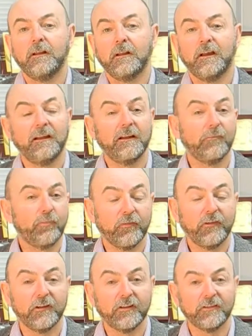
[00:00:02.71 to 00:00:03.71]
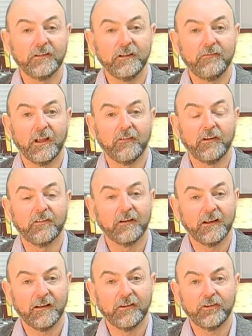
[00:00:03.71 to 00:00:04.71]
Hi, I'm Professor Steve Davies and
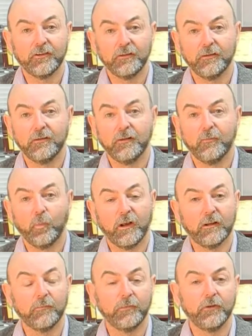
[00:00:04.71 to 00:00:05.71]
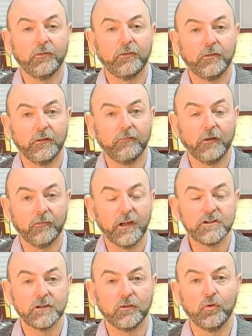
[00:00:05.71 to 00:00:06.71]
I'd like to welcome you to the
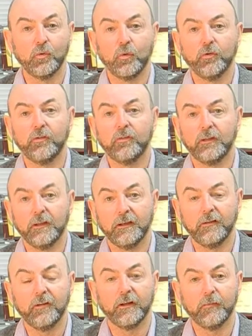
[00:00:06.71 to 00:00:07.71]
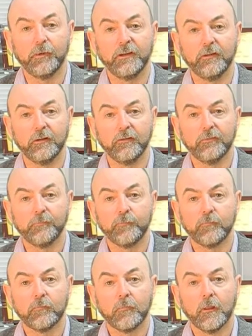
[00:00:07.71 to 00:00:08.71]
foundation course in diabetes.
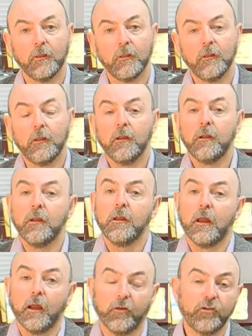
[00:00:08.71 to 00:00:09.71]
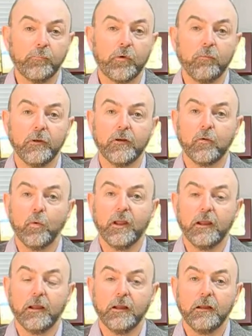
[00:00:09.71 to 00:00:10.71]
As you probably are
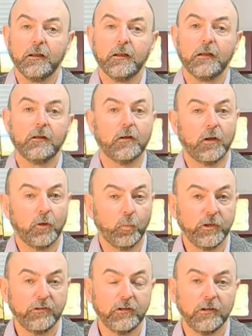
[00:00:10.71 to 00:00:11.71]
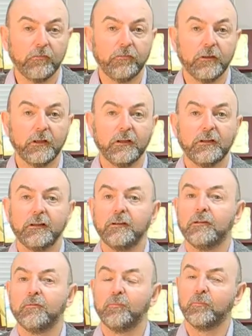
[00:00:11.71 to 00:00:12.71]
aware, we deliver
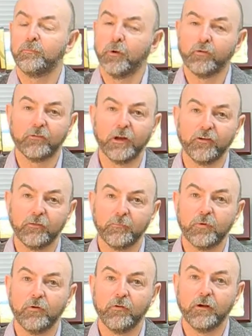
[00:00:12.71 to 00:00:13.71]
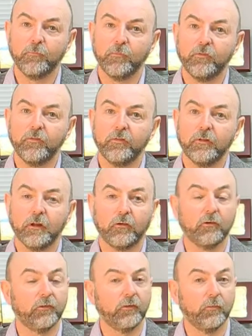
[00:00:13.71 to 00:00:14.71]
postgraduate programs
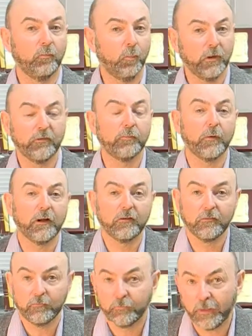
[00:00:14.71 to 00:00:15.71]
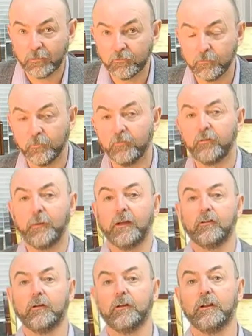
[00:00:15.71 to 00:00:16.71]
across a wide spectrum of
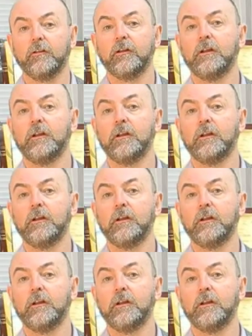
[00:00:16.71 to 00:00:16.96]
specialties